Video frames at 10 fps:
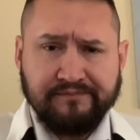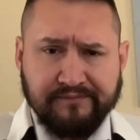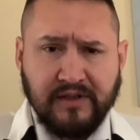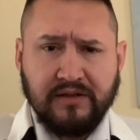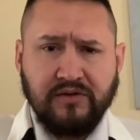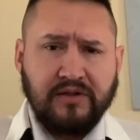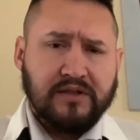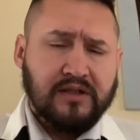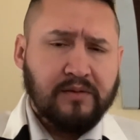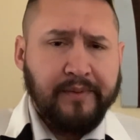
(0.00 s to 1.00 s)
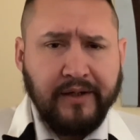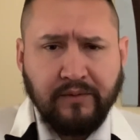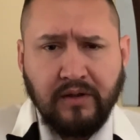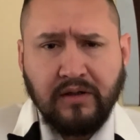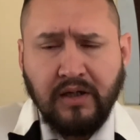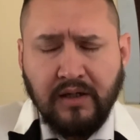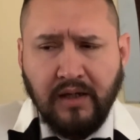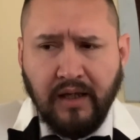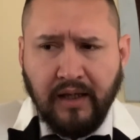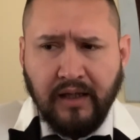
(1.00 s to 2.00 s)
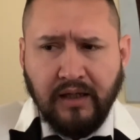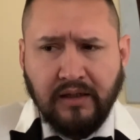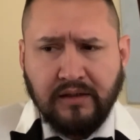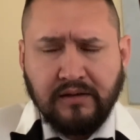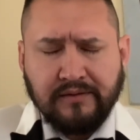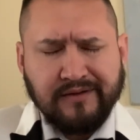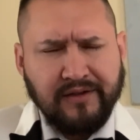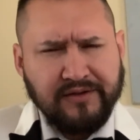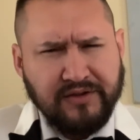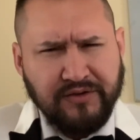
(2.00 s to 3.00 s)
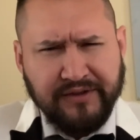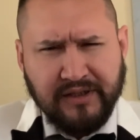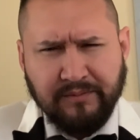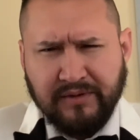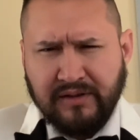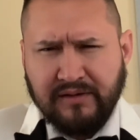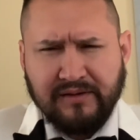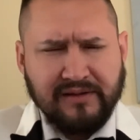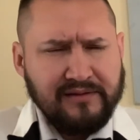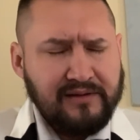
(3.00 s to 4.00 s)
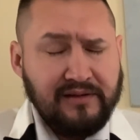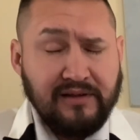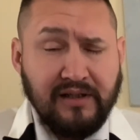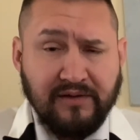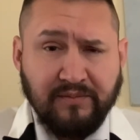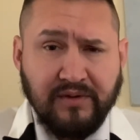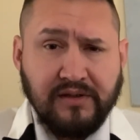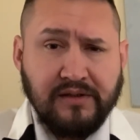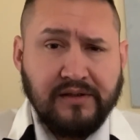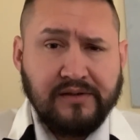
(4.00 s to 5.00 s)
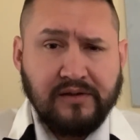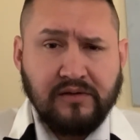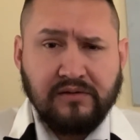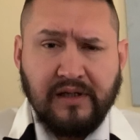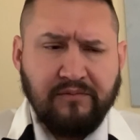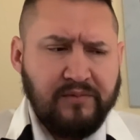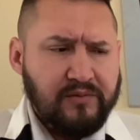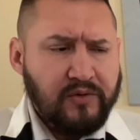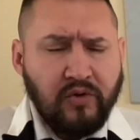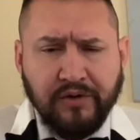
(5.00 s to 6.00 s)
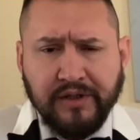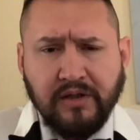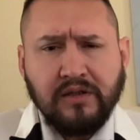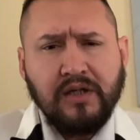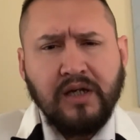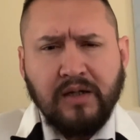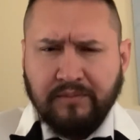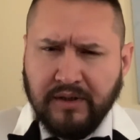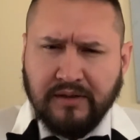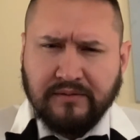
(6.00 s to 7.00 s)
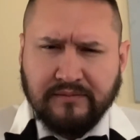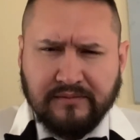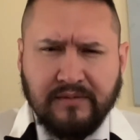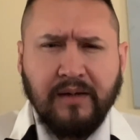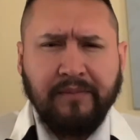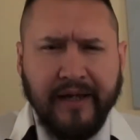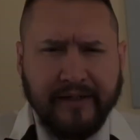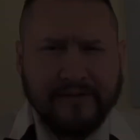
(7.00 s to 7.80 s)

as you can see in the background, and started a security company, done a lot of projects, so I haven't been recording, but I'm back.